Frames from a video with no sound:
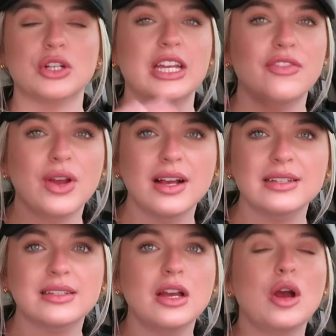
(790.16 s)
to give you
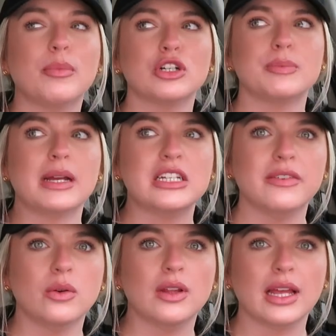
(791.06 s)
guys
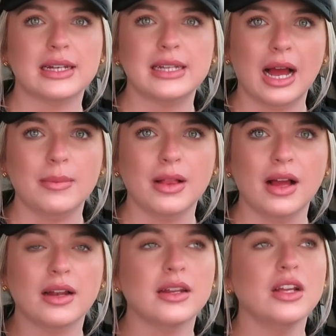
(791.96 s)
perspective on like a
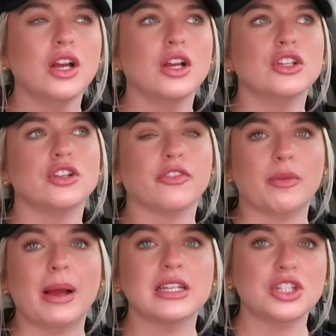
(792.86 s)
timeline, so for
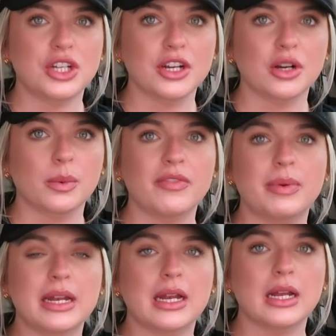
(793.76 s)
the past year, we've
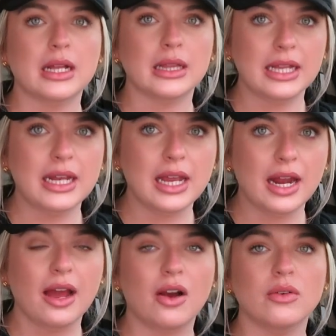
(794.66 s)
been cleaning it
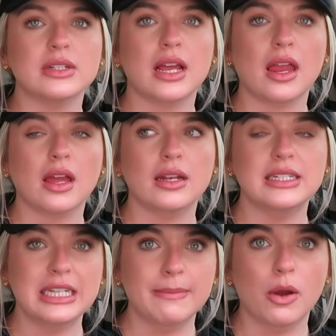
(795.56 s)
out
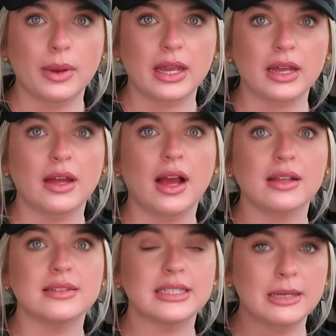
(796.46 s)
and demoing it,
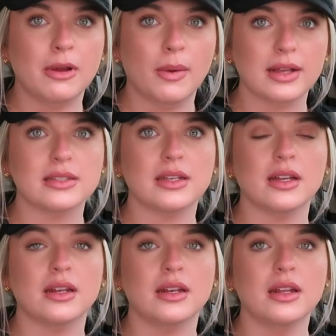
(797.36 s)
demo as
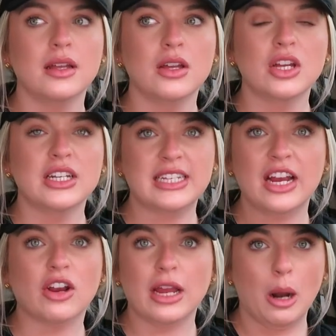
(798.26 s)
in
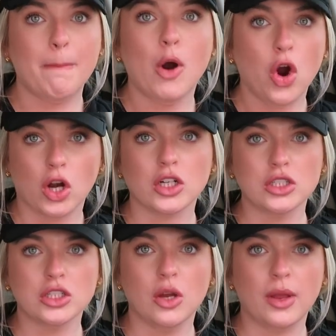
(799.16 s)
tearing it
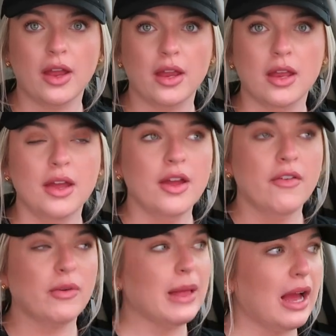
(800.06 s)
apart, okay?
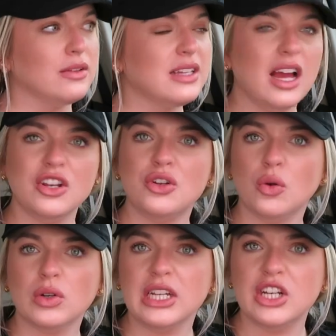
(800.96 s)
From the outside, you
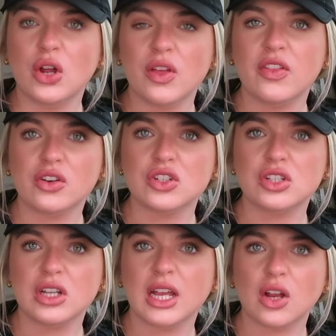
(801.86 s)
don't really know that
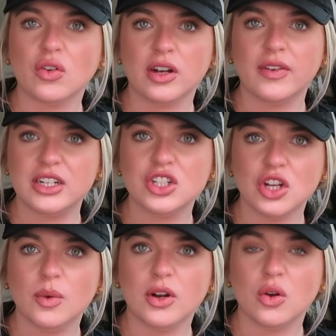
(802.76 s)
there's like a renovation
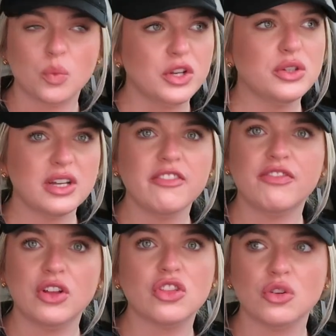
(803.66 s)
going on. When you step
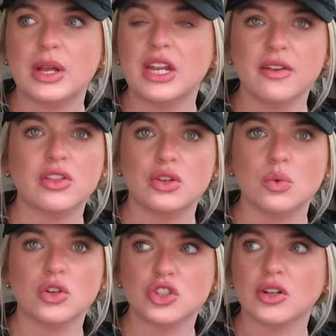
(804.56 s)
foot through any of the
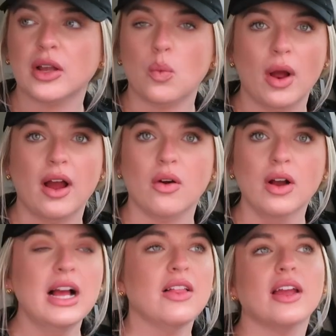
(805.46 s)
doors, you're like, wow.
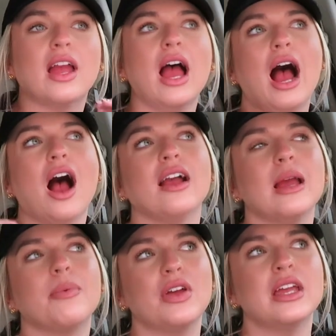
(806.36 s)
Like, I
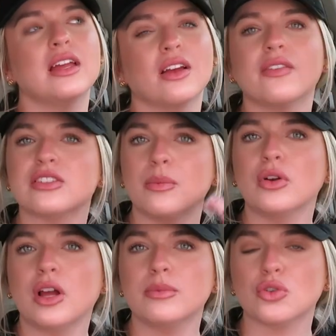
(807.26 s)
kept thinking, like, if
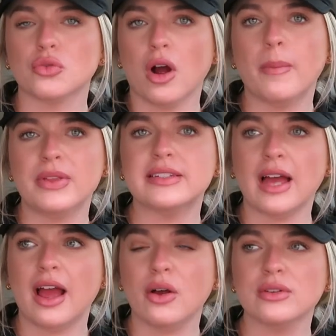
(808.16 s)
someone comes to rob this
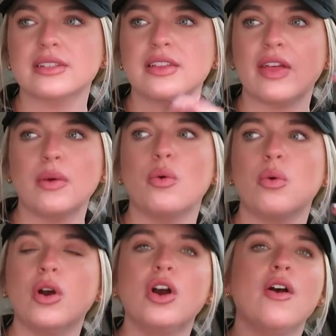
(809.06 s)
house, they
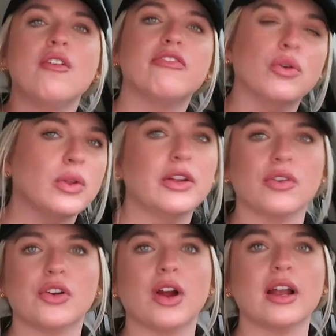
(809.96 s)
will fully
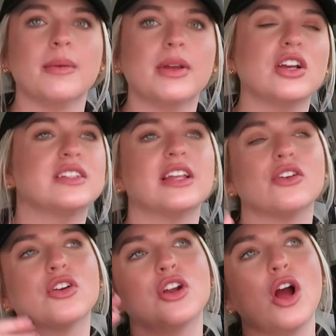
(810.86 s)
regret it because they
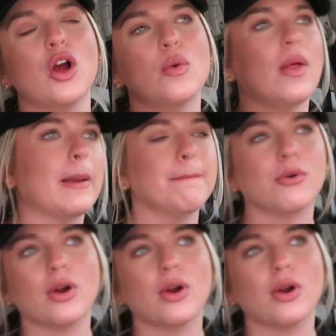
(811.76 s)
are gonna like